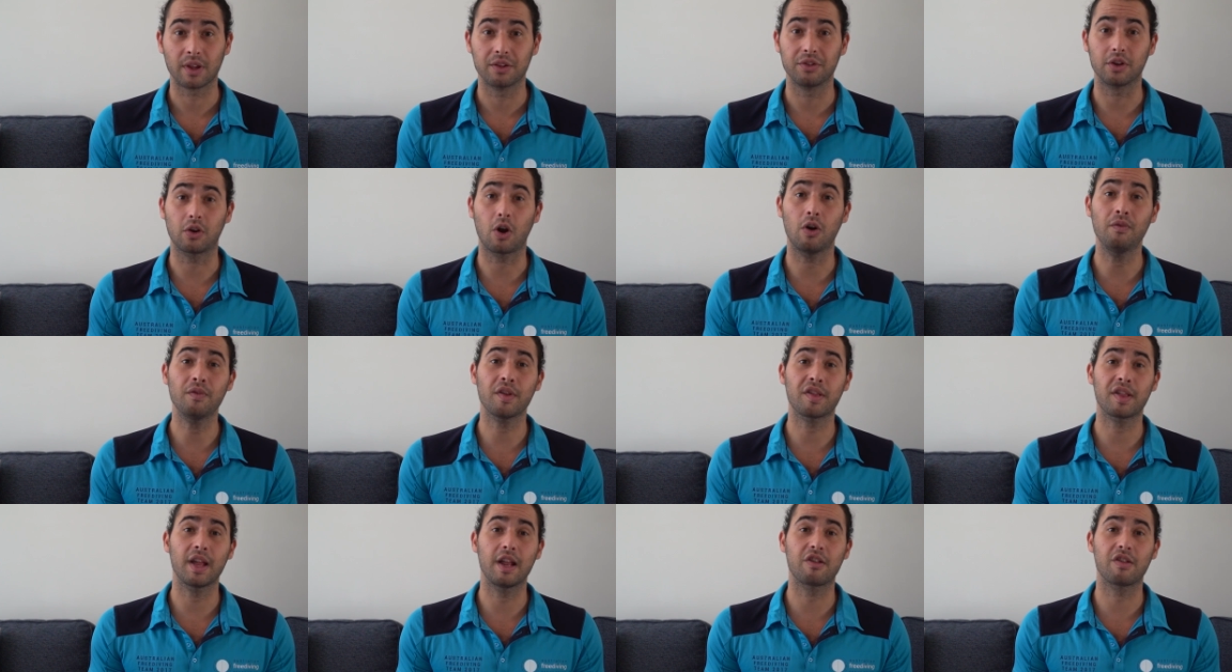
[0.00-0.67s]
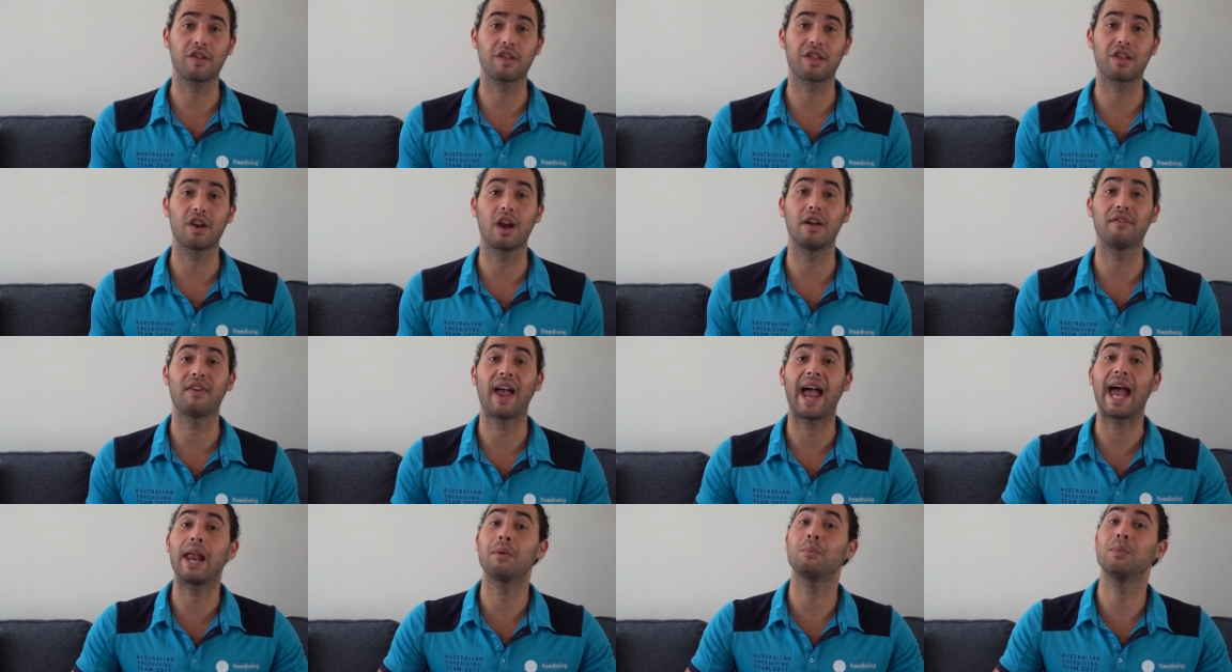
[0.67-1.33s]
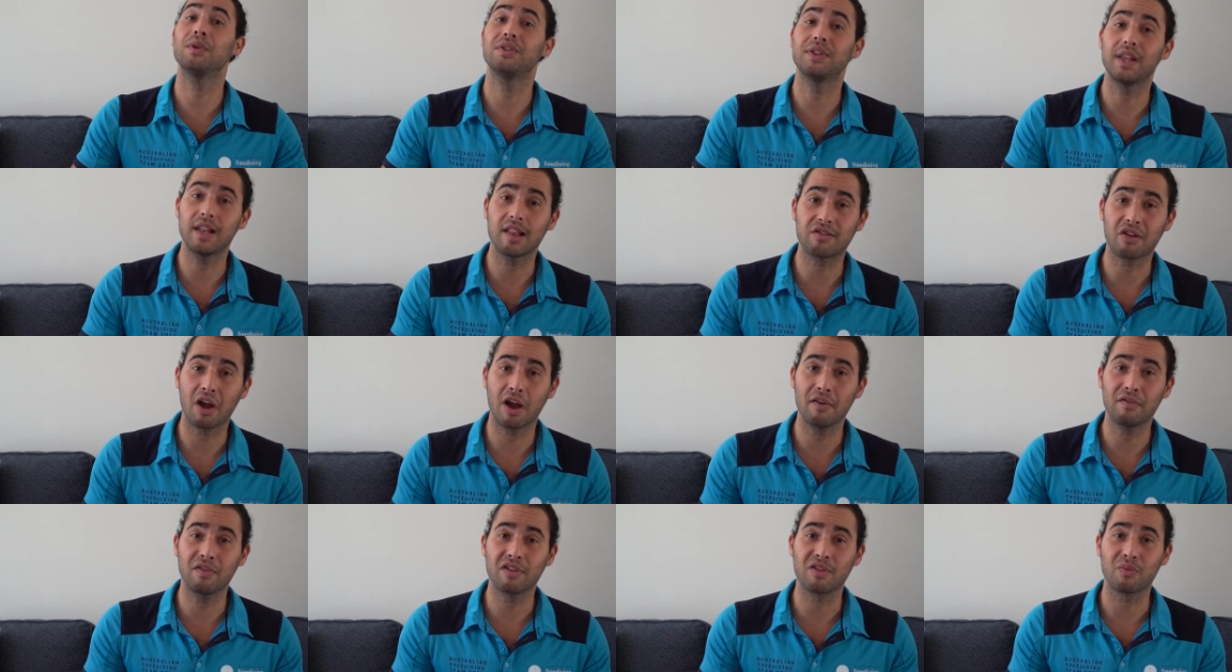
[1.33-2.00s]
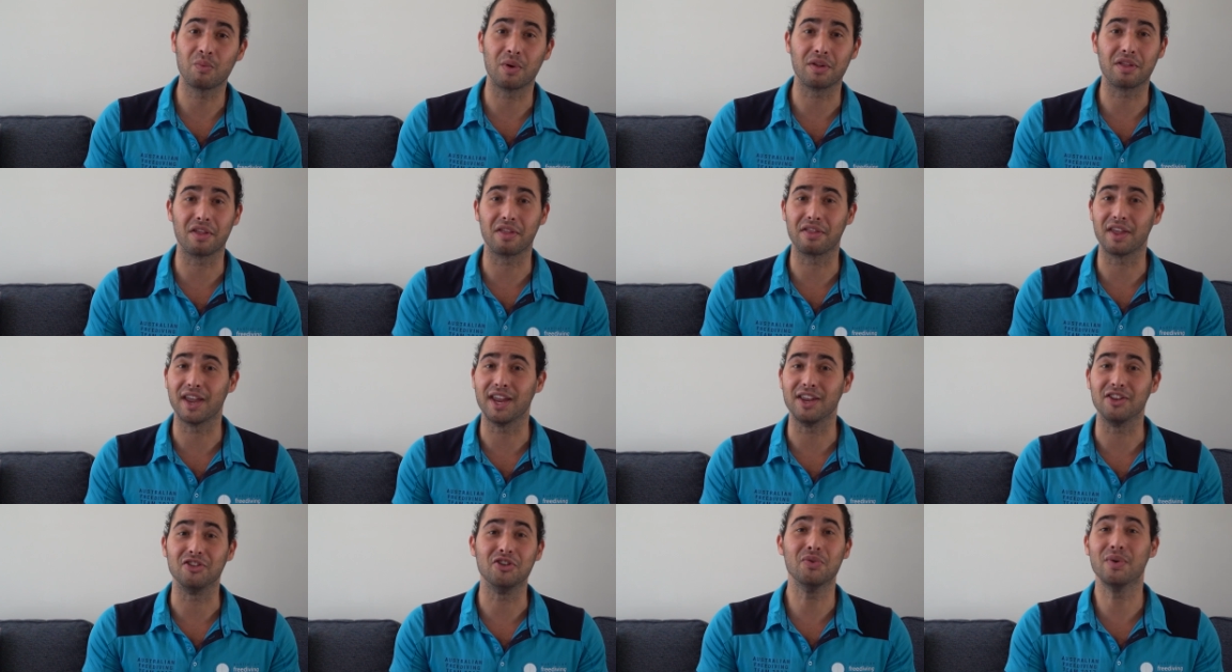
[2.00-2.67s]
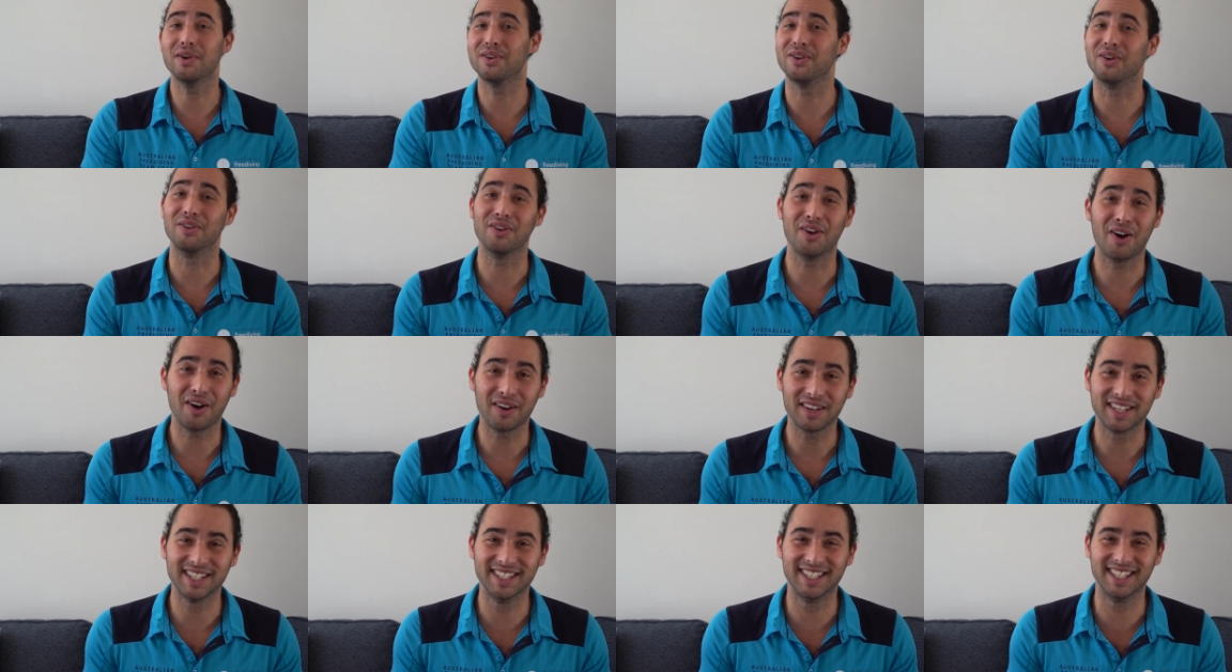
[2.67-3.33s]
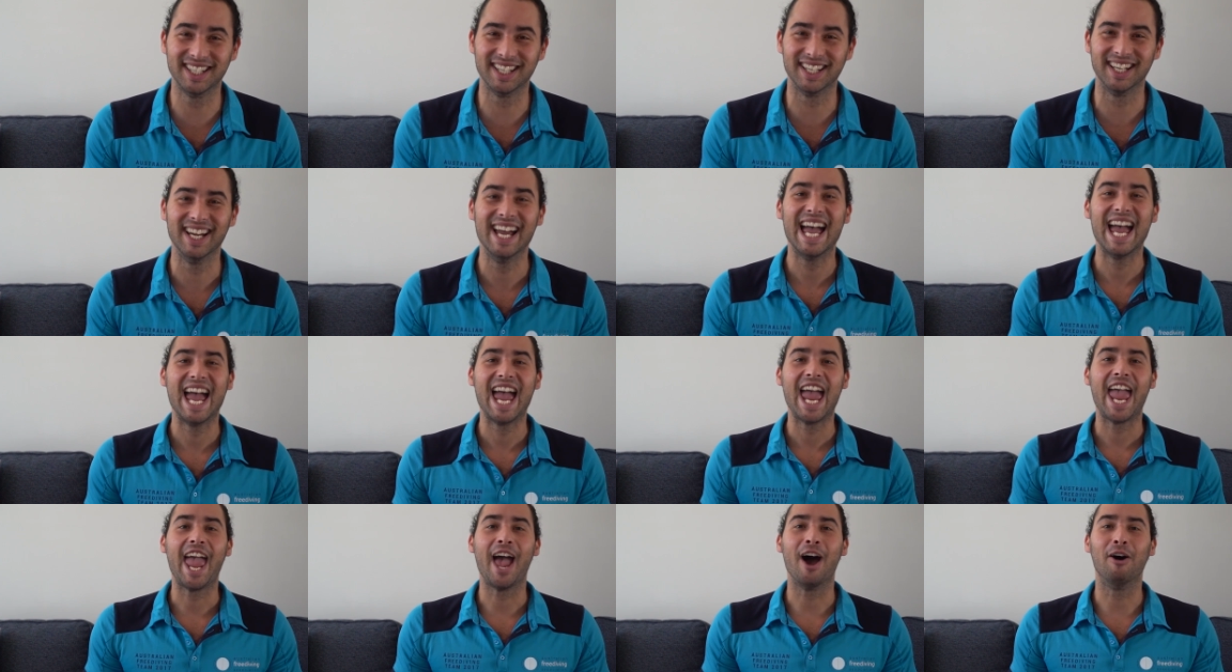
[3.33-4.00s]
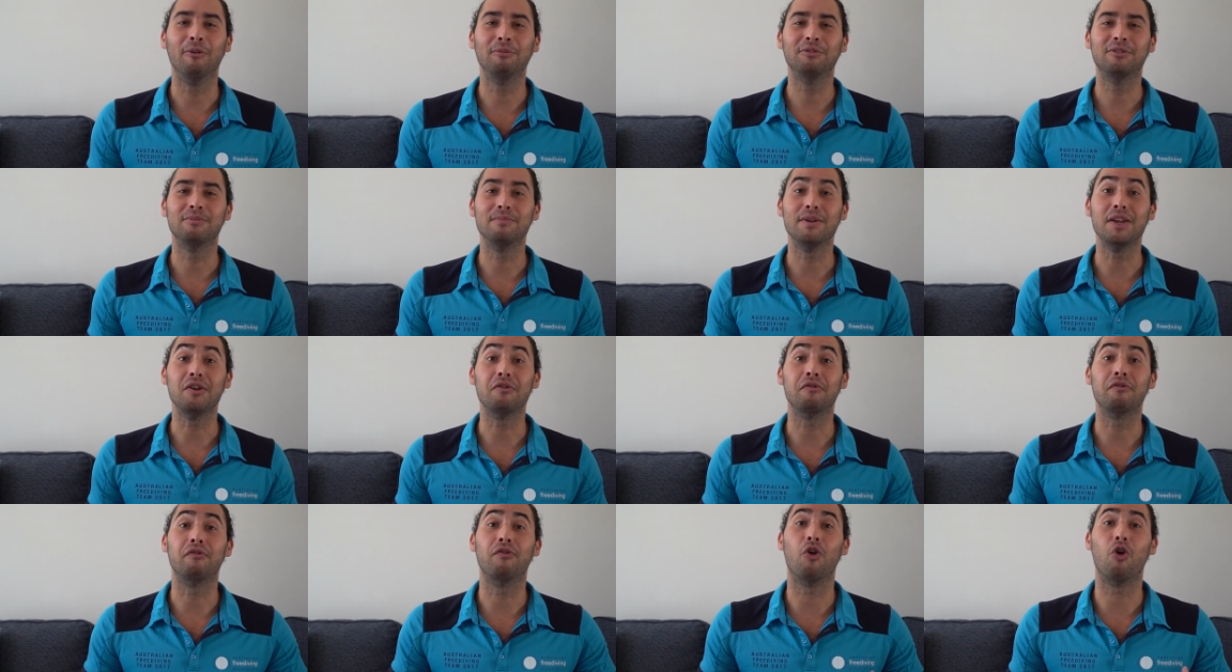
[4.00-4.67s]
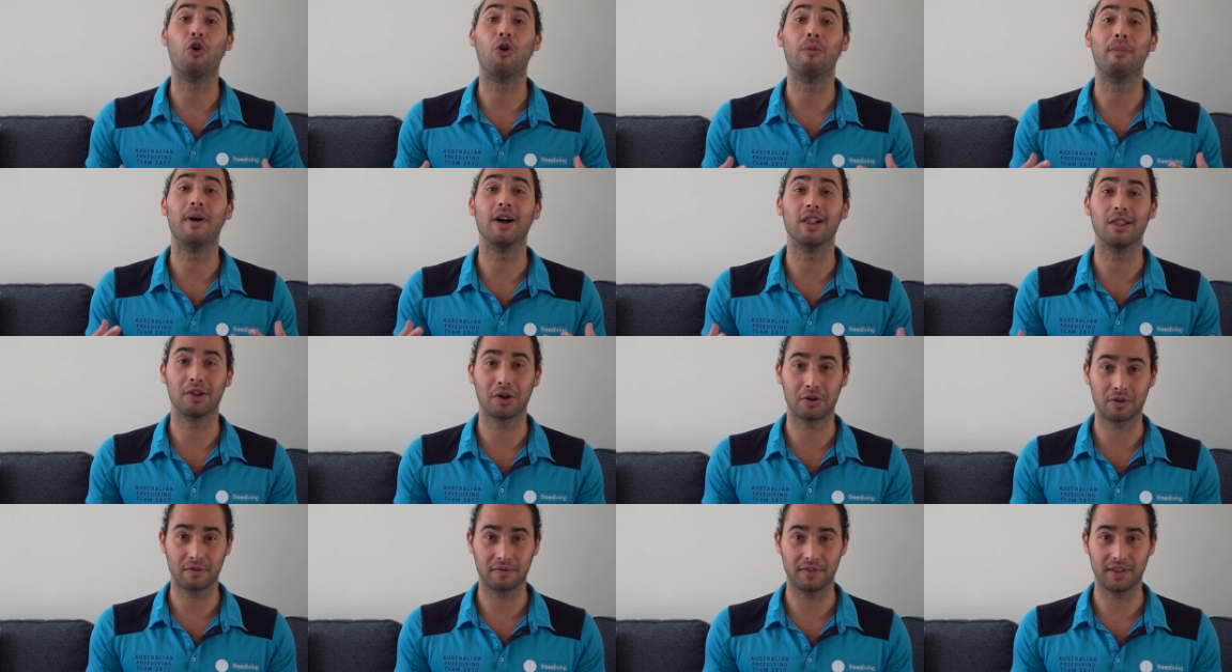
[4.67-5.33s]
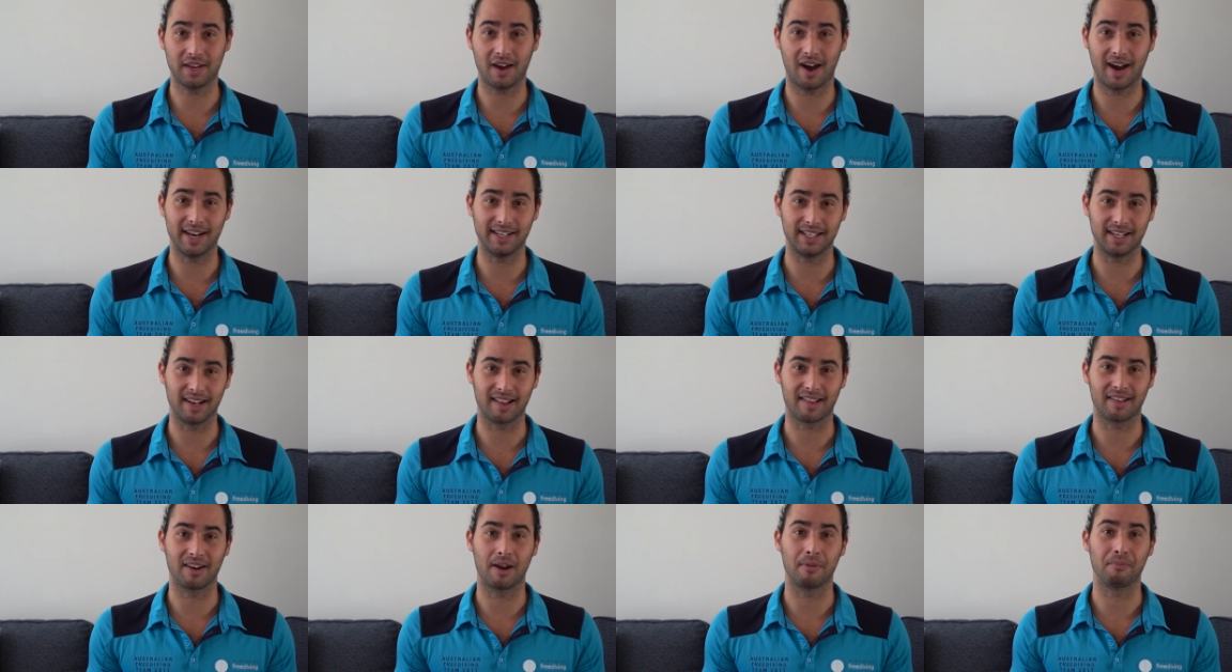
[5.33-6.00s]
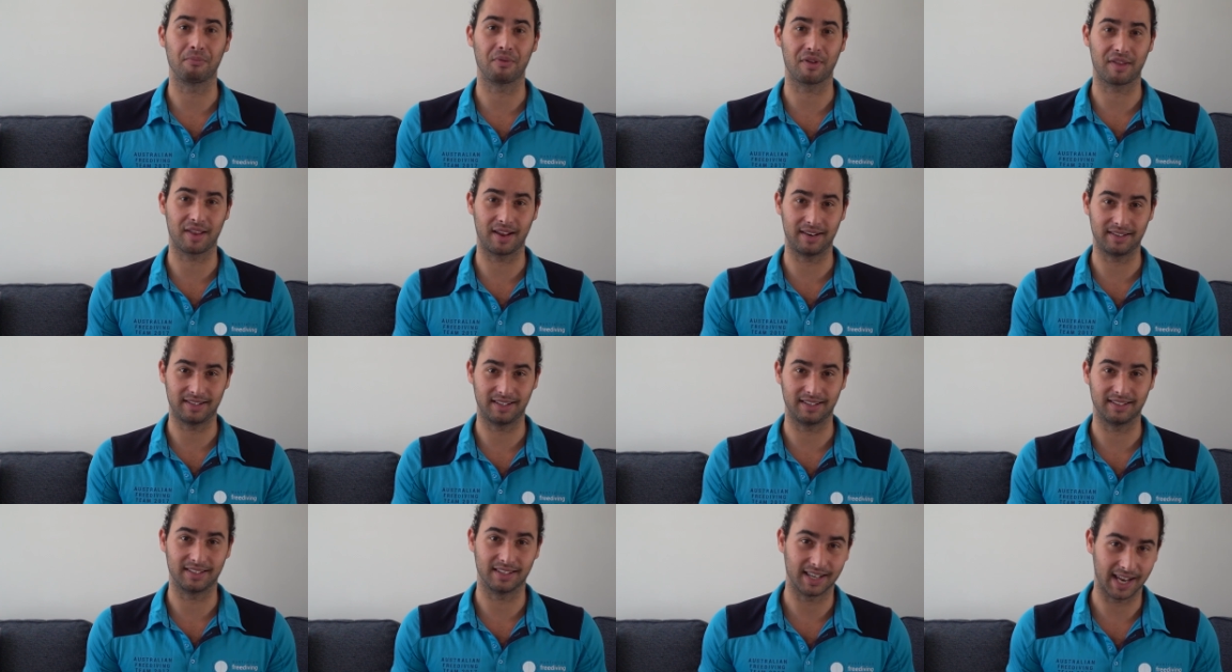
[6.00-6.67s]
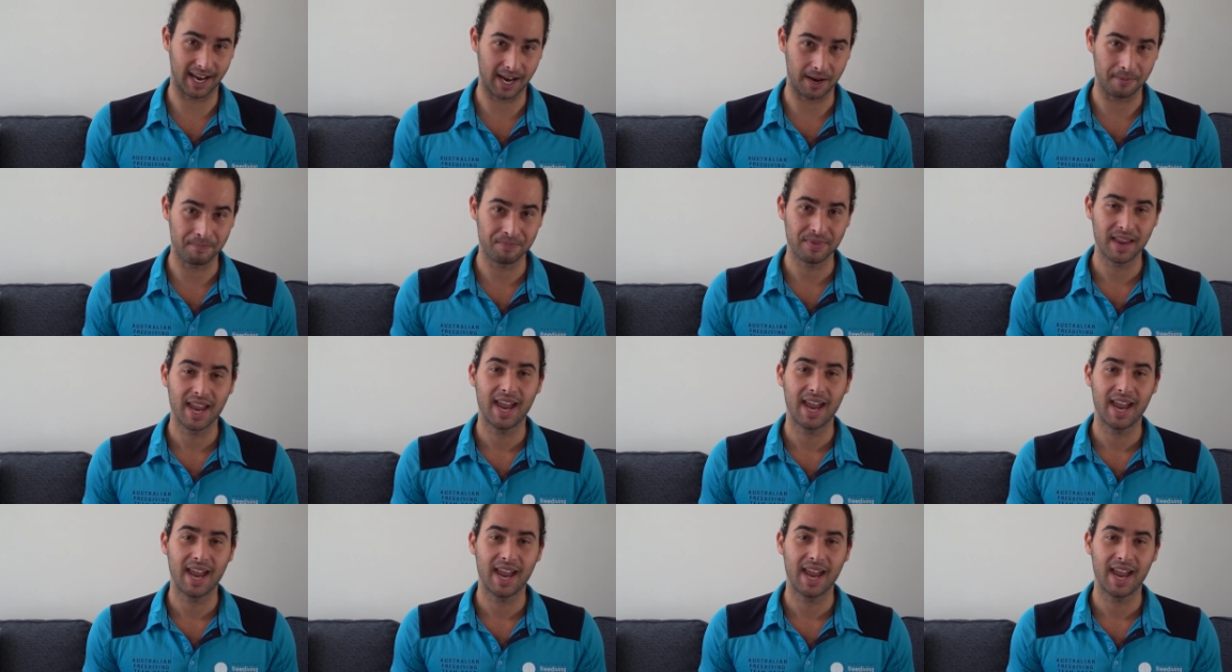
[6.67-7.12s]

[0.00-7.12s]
The conversations that I've had with these divers, whether they knew it or not, helped me form a lot of the ideas that I'm presenting today.